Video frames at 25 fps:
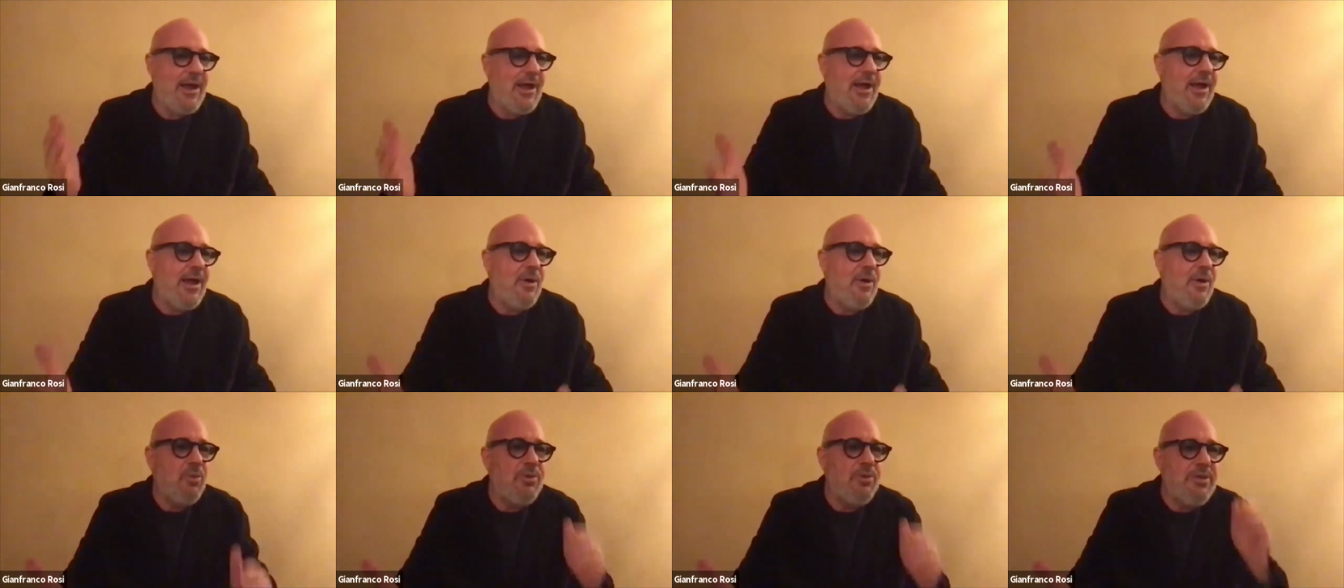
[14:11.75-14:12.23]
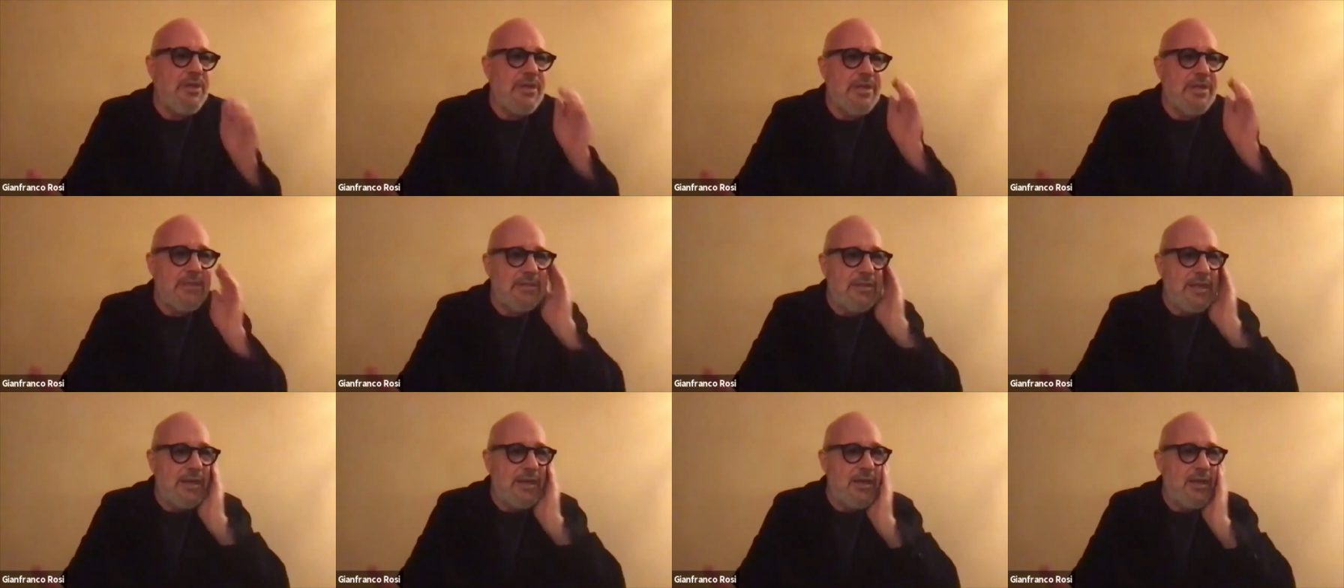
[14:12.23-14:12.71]
I would
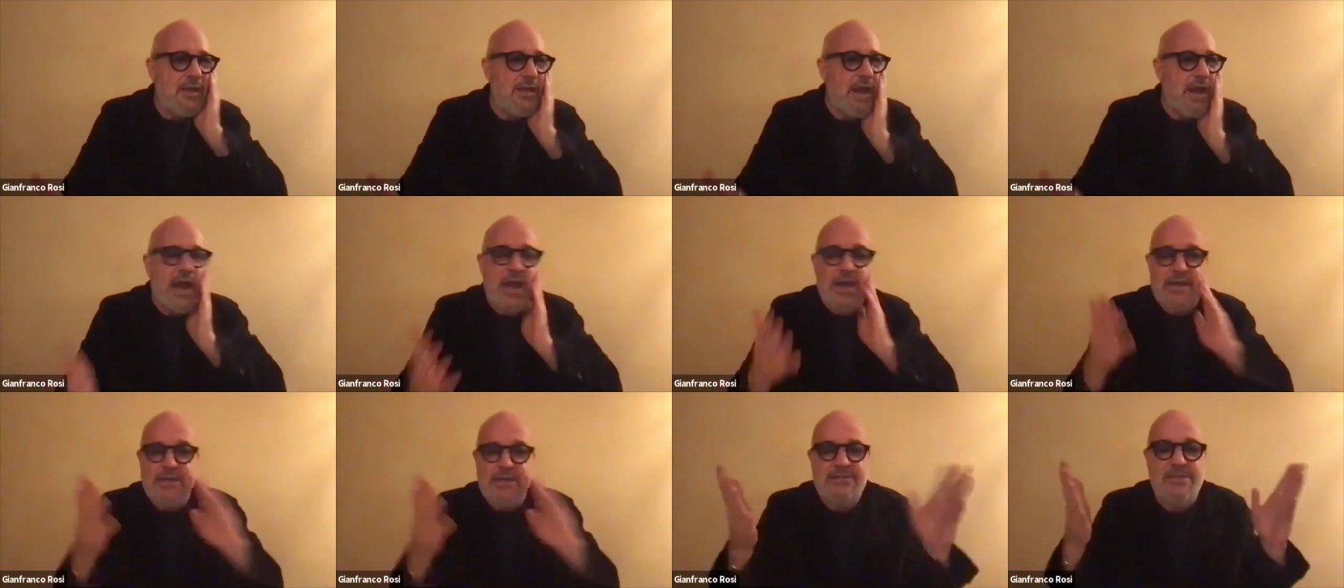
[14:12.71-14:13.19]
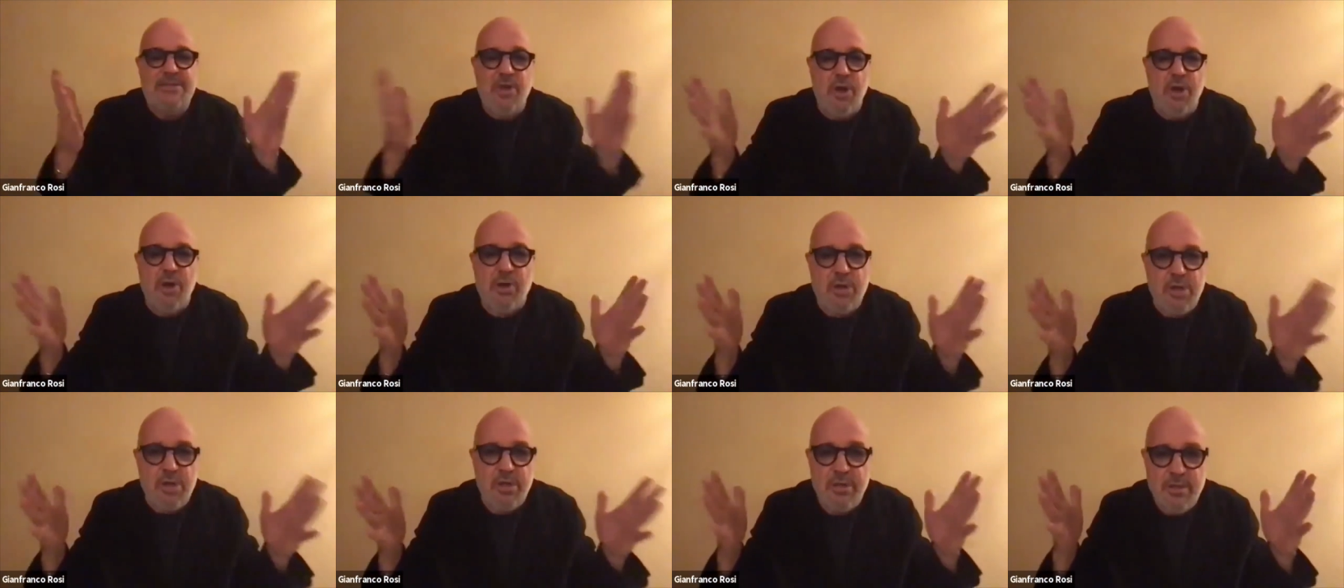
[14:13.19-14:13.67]
need a
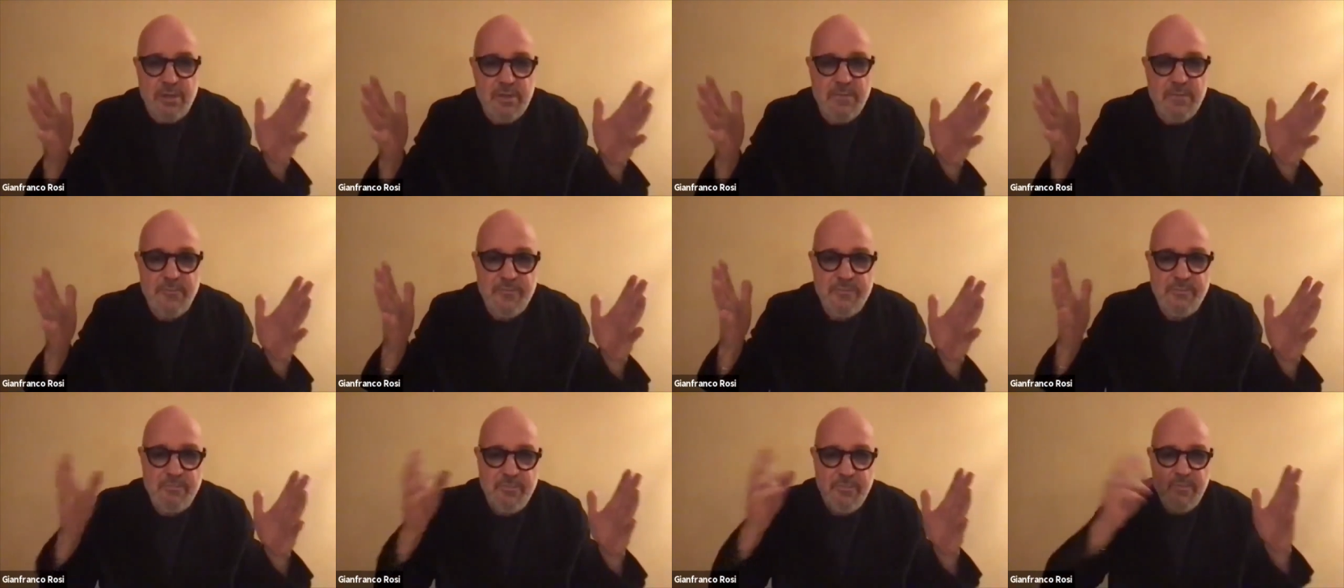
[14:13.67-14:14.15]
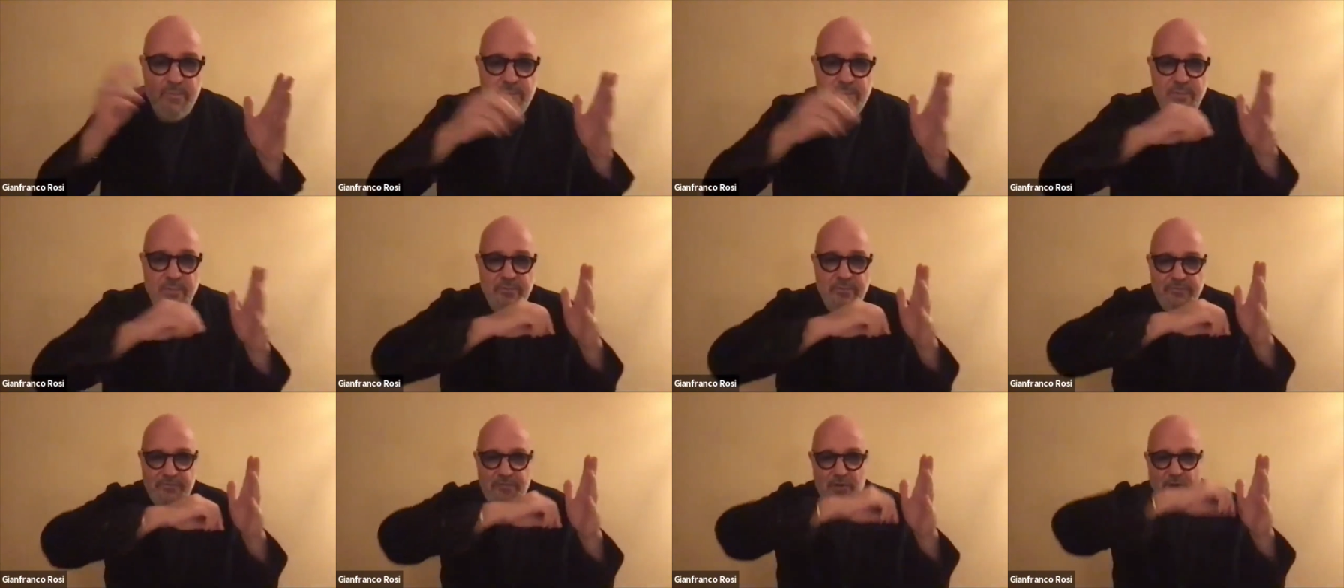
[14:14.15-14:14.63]
Herzog
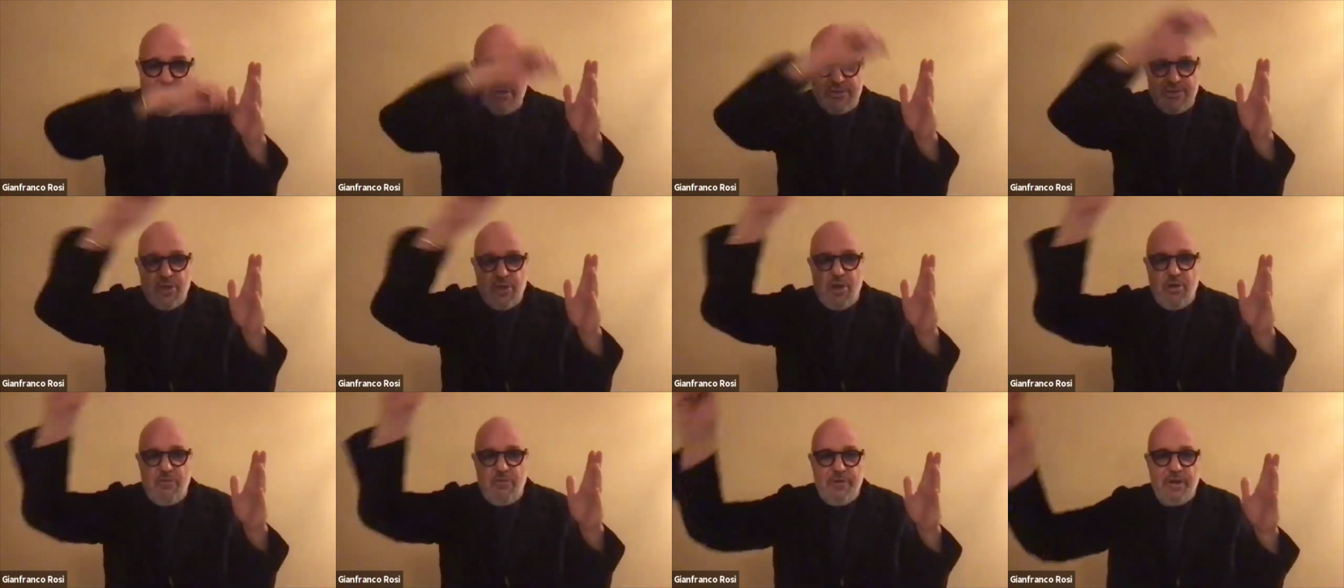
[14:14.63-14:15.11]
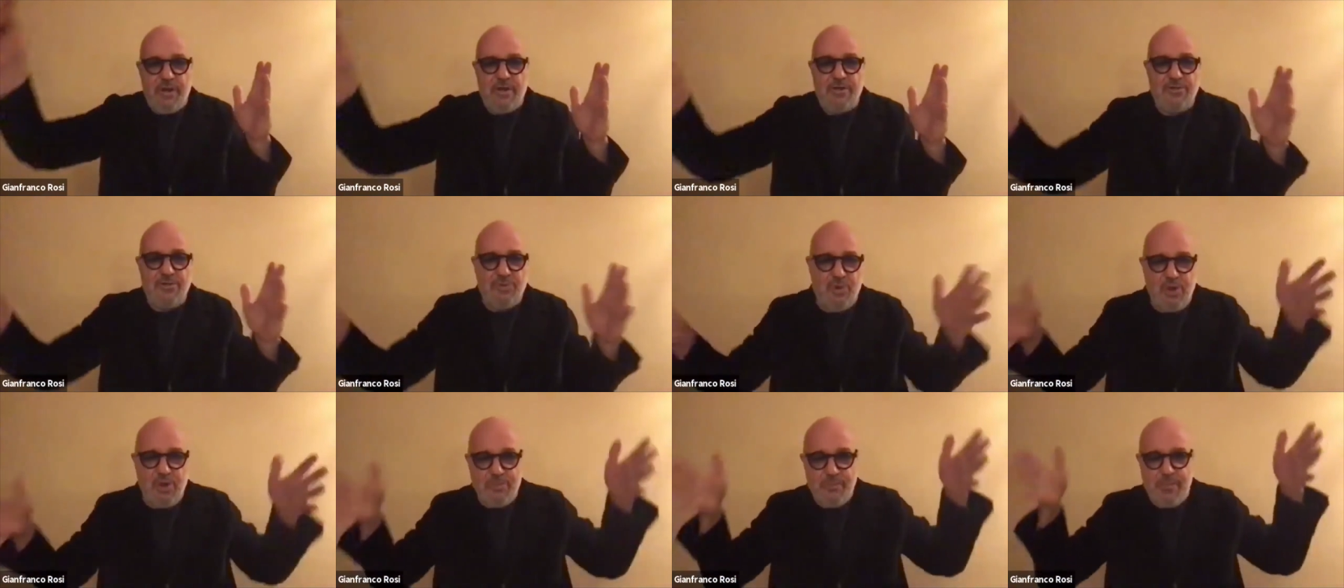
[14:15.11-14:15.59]
voiceover
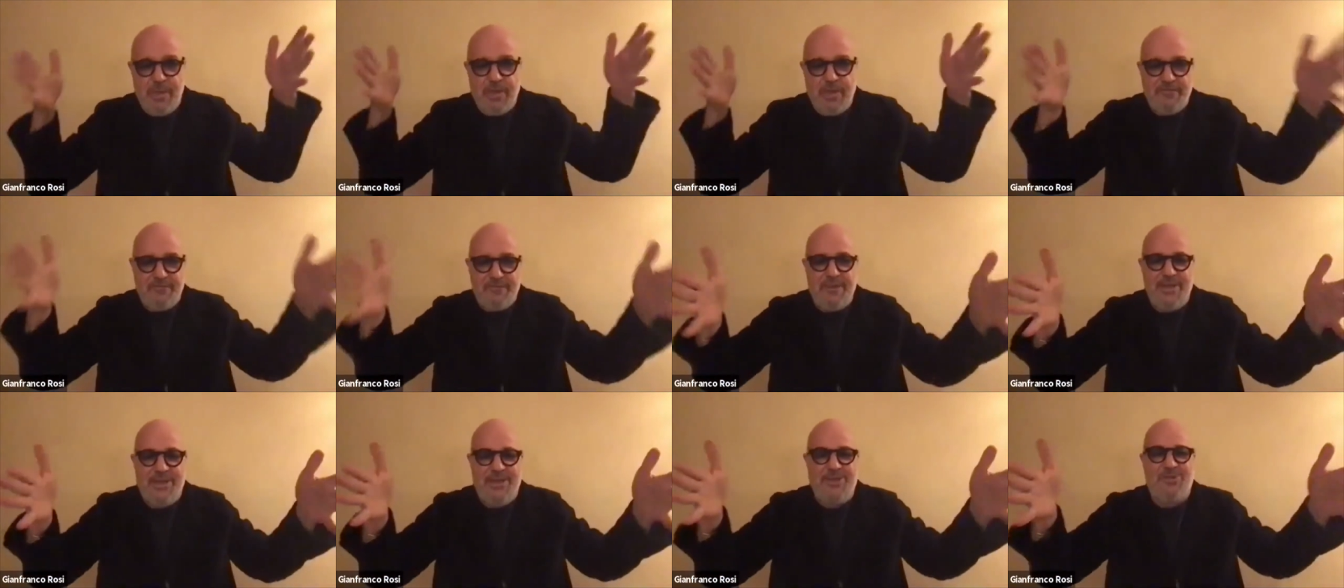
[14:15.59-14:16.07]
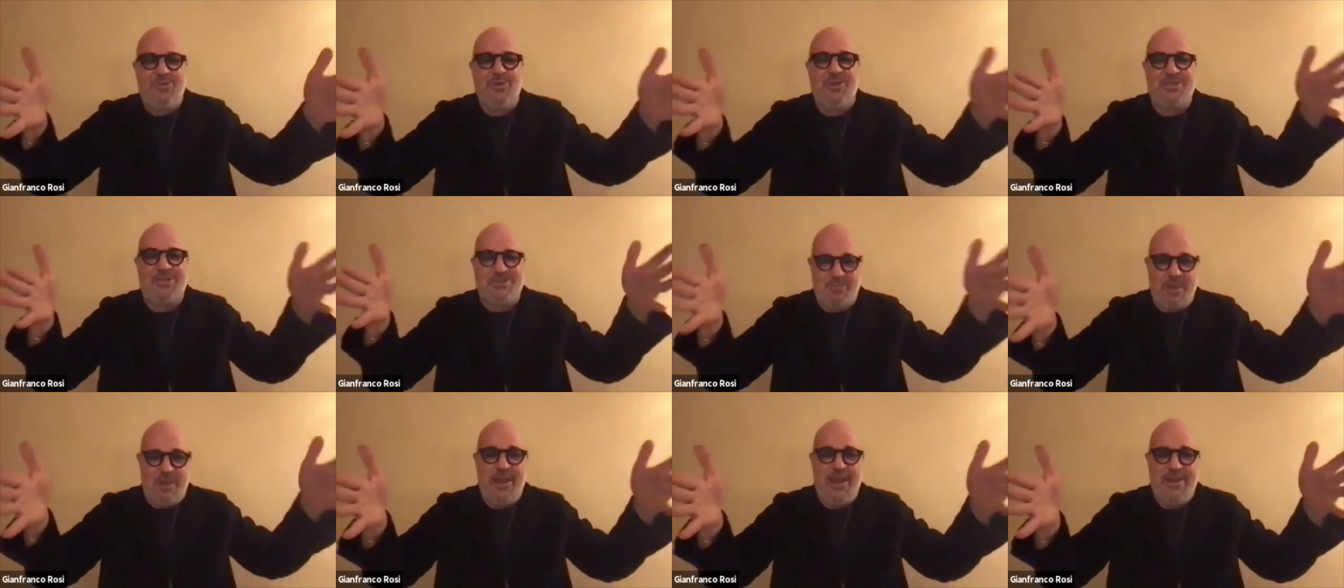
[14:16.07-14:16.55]
throughout my field to
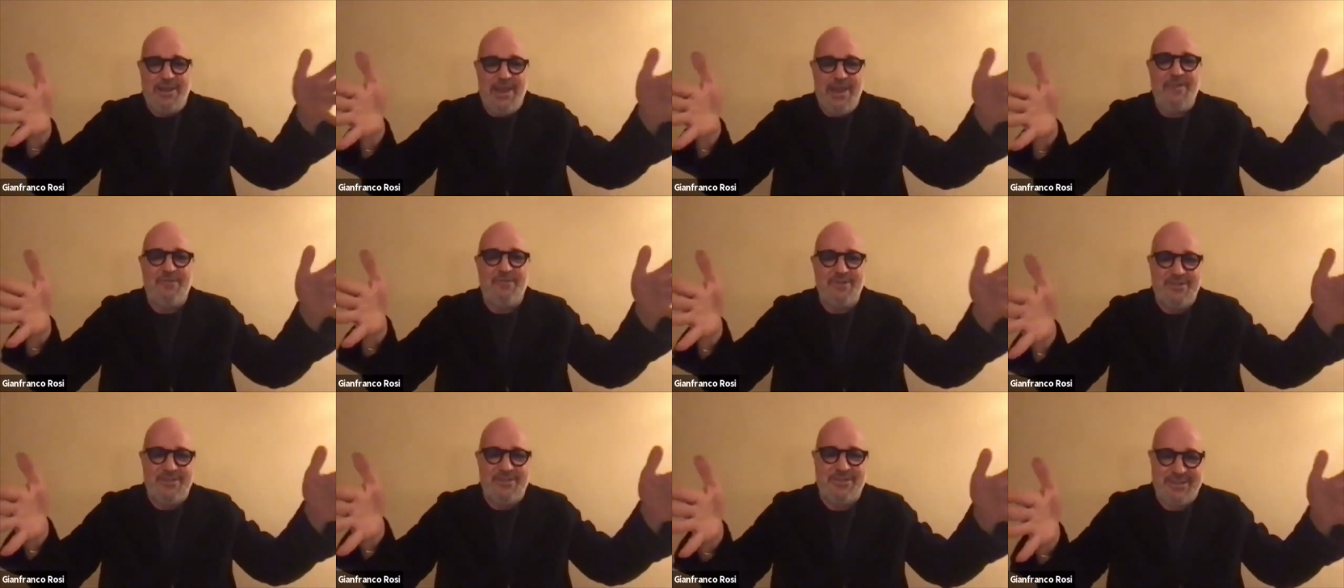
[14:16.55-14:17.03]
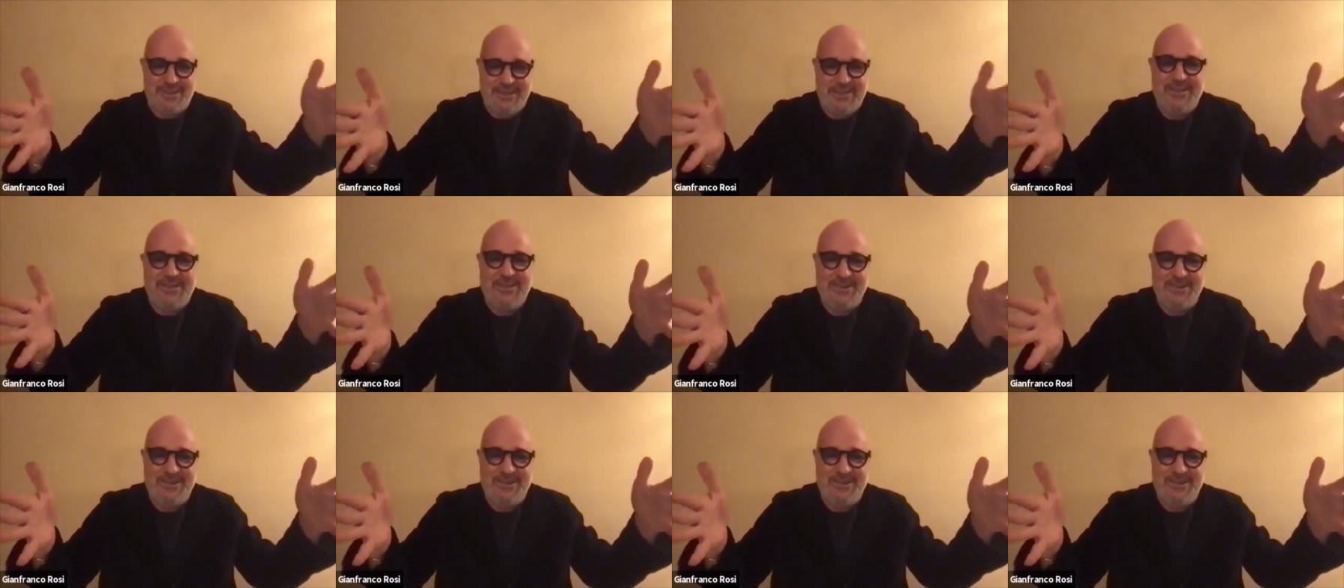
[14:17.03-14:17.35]
explain everything, you